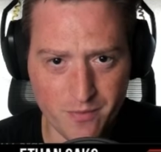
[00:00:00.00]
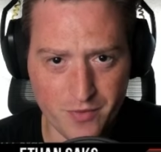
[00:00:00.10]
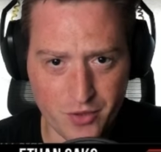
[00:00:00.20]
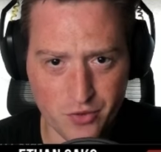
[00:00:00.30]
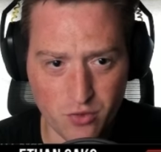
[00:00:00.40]

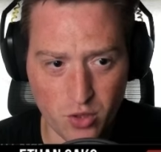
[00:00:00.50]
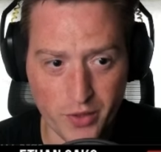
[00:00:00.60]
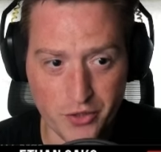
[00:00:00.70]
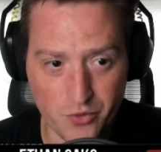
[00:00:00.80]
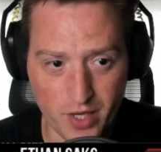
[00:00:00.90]
There's Growing
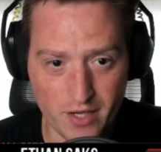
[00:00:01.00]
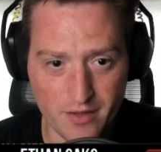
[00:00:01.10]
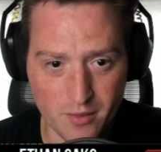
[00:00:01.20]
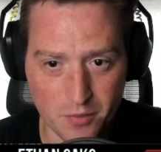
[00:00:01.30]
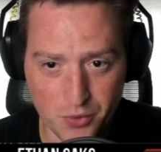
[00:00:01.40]
Dread,
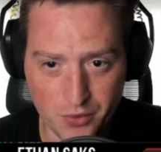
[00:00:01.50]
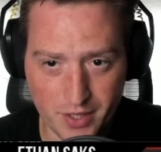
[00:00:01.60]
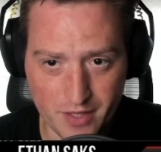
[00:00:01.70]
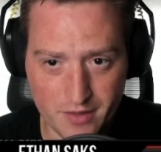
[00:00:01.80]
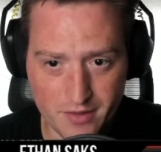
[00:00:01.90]
the blue
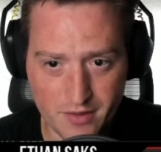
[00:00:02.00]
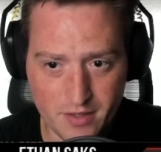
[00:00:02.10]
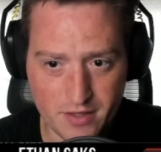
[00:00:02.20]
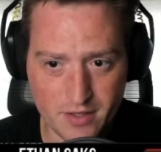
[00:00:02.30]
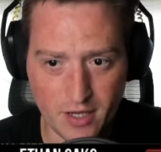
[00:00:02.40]
green
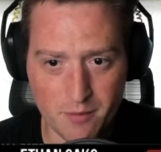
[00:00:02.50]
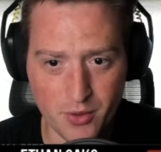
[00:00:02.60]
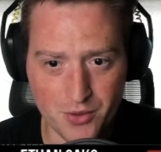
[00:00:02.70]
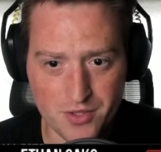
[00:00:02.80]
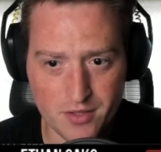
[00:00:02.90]

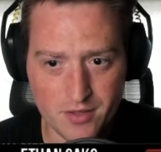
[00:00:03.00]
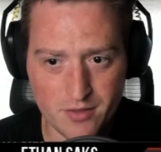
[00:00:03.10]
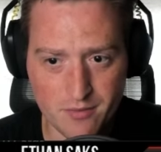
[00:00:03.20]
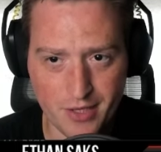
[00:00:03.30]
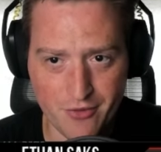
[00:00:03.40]
signpost
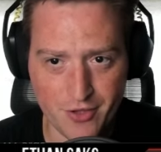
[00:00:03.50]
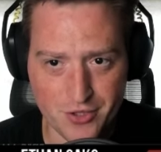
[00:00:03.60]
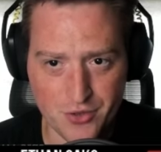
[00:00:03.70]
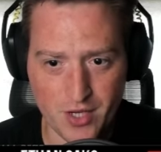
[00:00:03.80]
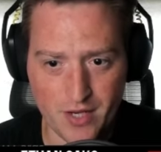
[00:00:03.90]
manifest
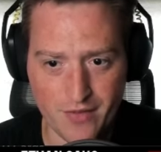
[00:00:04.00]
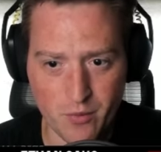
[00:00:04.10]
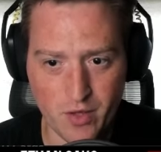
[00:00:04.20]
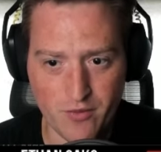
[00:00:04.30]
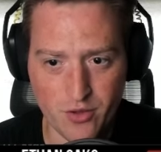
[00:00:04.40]
dread, and then
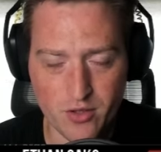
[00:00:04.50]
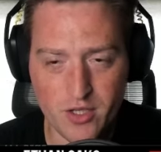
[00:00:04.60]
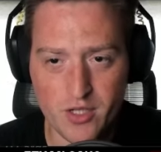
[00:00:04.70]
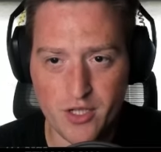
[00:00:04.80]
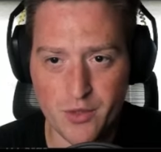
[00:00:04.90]
whenever
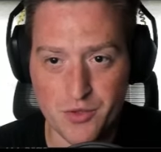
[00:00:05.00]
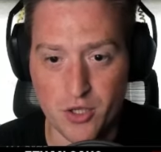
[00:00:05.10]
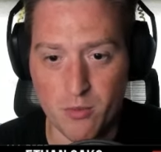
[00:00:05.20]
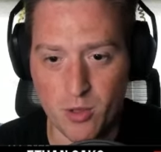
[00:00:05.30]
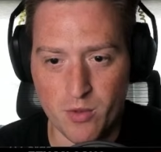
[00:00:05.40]
you turn a
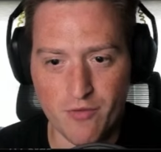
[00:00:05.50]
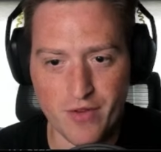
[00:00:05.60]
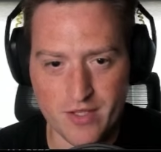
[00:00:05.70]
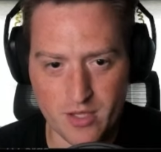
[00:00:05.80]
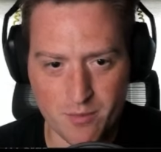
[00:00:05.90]
permanent
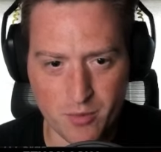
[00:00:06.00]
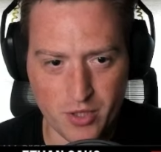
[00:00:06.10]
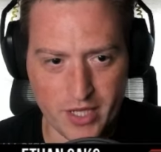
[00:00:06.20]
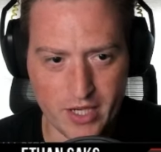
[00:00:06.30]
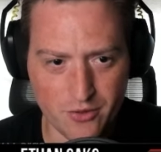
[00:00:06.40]
face up, you put a
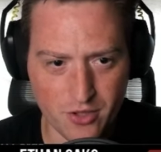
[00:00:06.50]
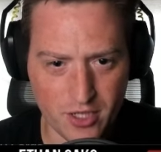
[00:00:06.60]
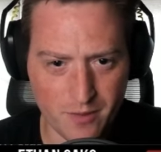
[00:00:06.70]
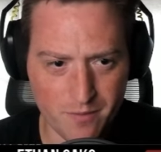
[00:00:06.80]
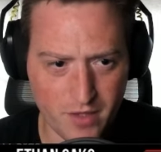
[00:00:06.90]
counter on
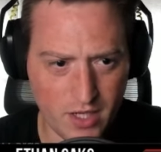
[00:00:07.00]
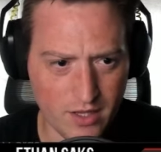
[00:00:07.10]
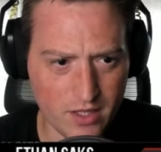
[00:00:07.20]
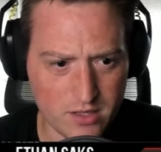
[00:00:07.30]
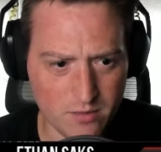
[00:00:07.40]
it. And
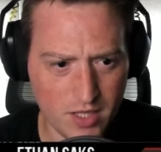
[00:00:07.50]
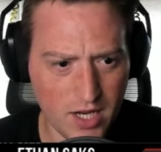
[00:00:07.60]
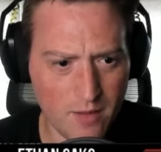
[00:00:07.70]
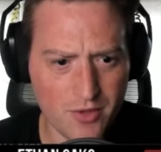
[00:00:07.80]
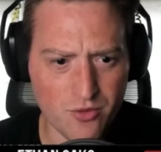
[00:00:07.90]
then some
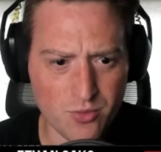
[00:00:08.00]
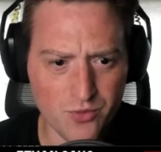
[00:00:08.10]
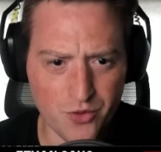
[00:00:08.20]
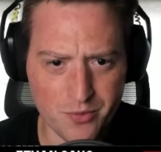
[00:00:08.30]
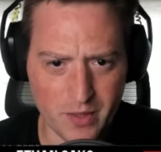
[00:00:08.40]
common
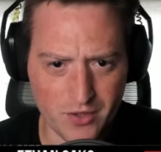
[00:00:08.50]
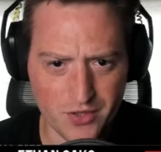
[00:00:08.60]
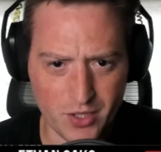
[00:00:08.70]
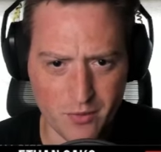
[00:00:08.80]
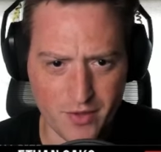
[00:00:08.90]
removal spells
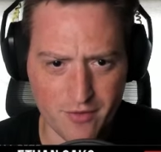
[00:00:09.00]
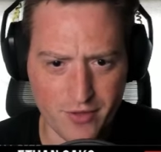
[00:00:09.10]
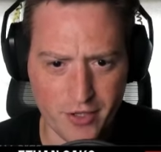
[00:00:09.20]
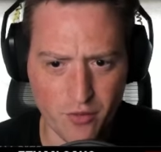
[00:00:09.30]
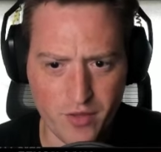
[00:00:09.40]
here. We've got a
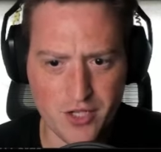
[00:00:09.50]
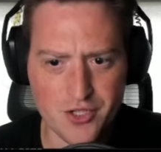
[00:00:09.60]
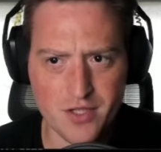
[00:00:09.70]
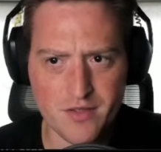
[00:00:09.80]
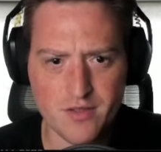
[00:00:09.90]
Final
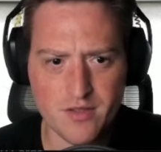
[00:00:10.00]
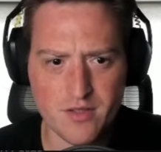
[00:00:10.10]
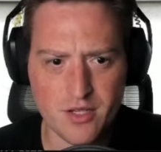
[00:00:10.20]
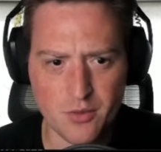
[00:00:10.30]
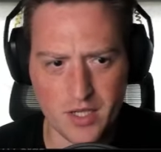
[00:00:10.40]
Vengeance.
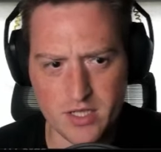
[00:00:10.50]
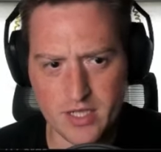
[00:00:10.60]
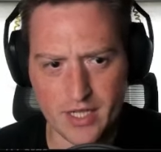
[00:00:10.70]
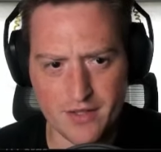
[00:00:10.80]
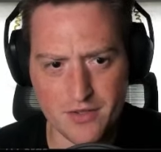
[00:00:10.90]
I don't need to
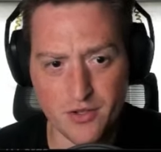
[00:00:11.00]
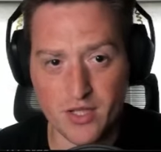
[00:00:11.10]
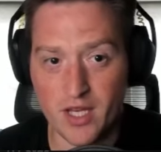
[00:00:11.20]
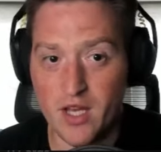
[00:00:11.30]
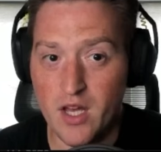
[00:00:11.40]
take it this
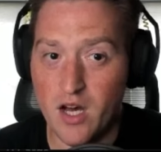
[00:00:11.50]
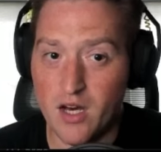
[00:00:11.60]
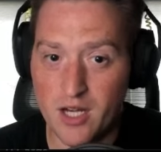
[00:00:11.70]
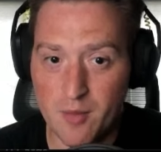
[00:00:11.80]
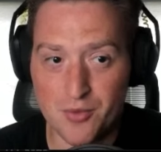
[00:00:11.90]
early.
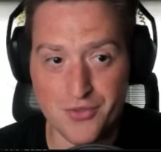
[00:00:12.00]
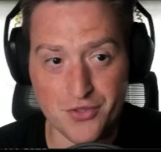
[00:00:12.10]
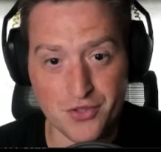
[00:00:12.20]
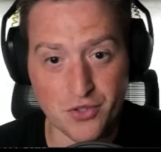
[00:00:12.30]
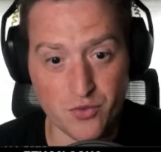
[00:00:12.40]
Unable to
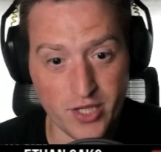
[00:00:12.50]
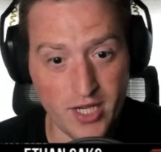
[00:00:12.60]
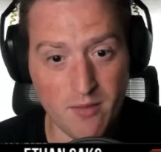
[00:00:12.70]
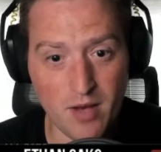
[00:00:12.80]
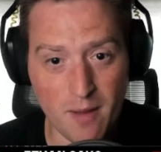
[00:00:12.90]

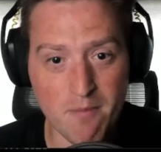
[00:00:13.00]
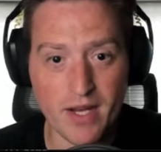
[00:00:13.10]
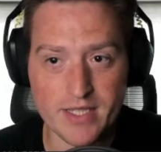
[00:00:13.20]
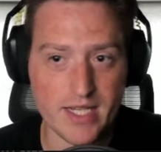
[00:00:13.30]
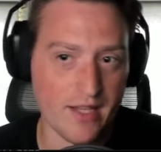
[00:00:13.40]
Scream. I
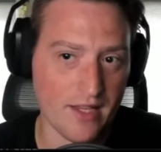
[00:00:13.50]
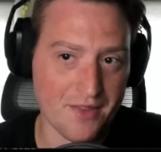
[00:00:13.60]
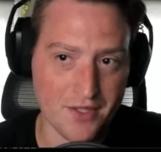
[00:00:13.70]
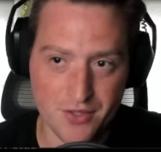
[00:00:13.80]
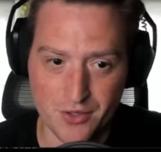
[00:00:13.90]
might take that
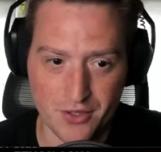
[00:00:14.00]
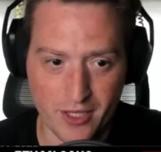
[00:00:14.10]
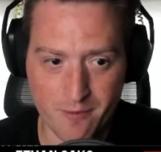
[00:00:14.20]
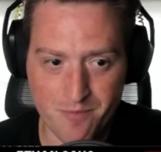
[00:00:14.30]
this early.